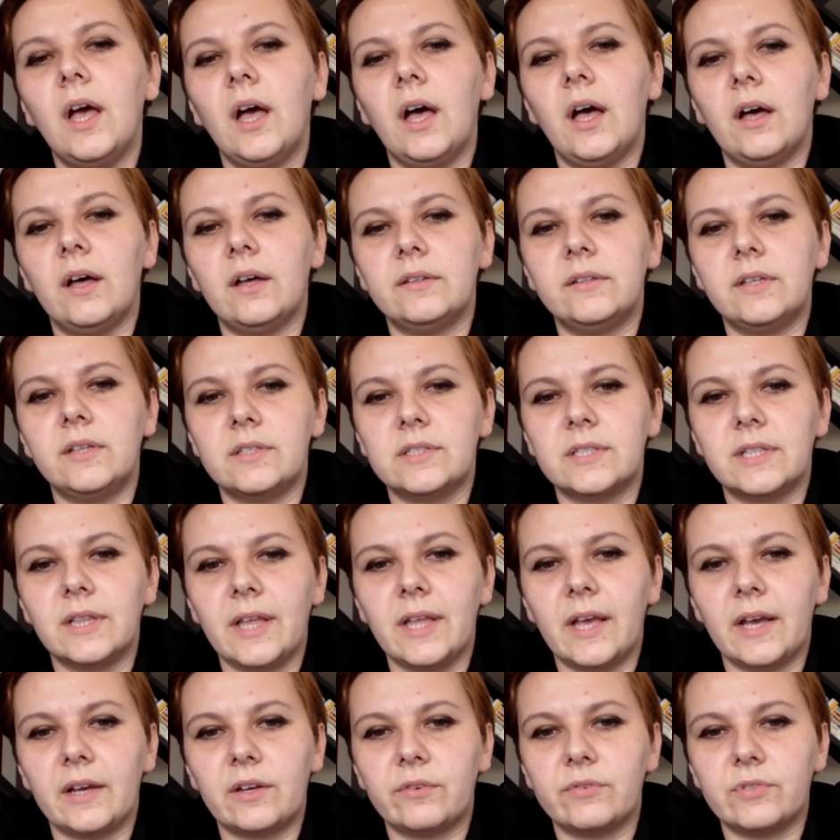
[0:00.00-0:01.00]
There is a
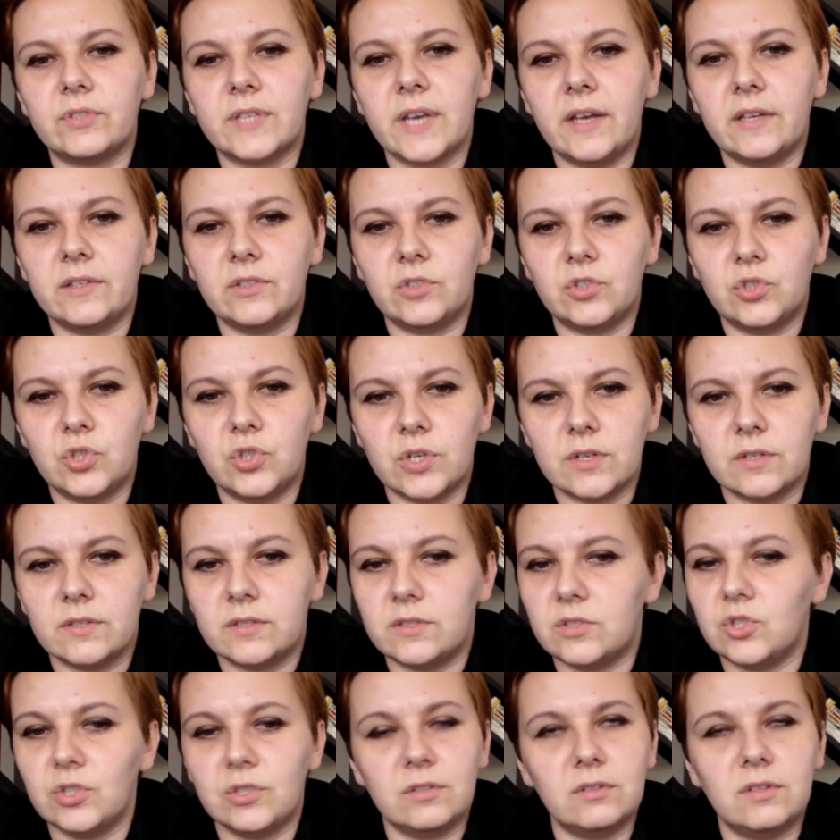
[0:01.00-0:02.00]
lack of science
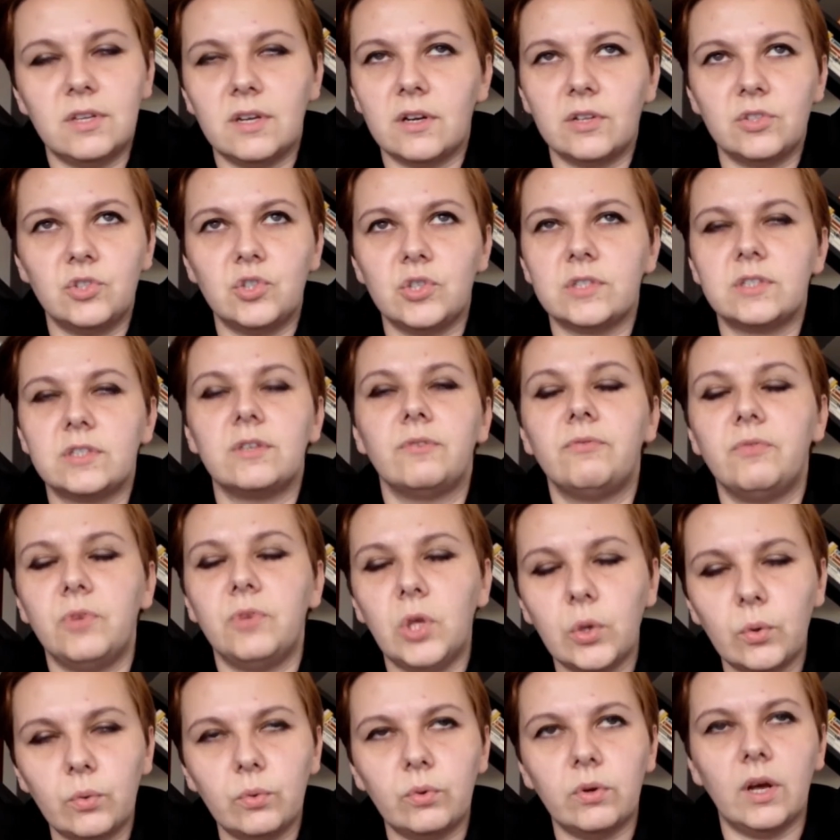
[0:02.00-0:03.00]
journalists. There are just a
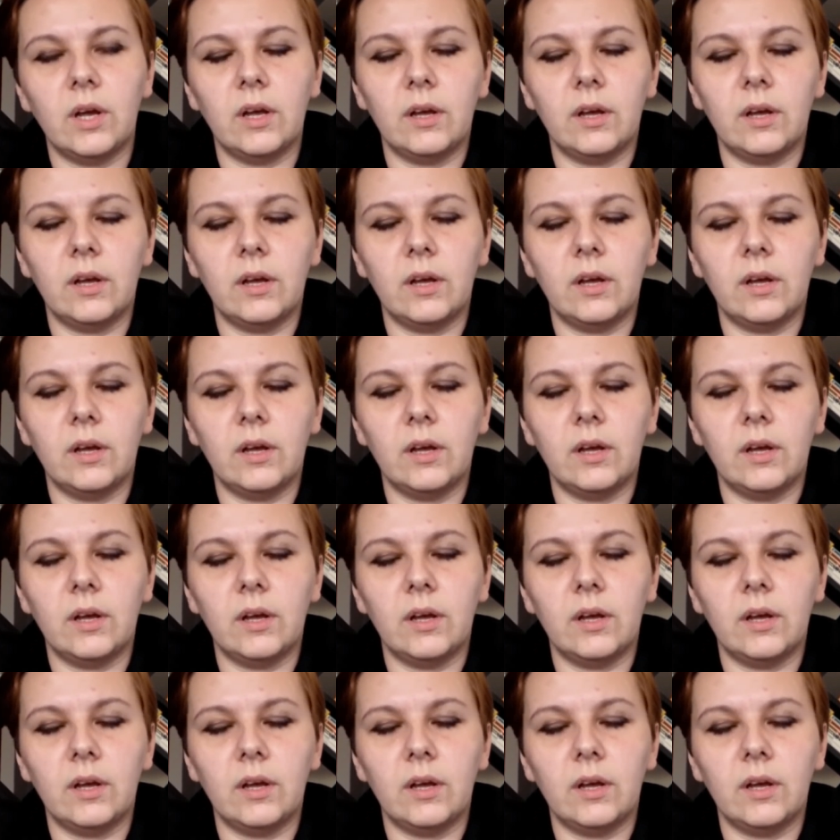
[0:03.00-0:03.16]
few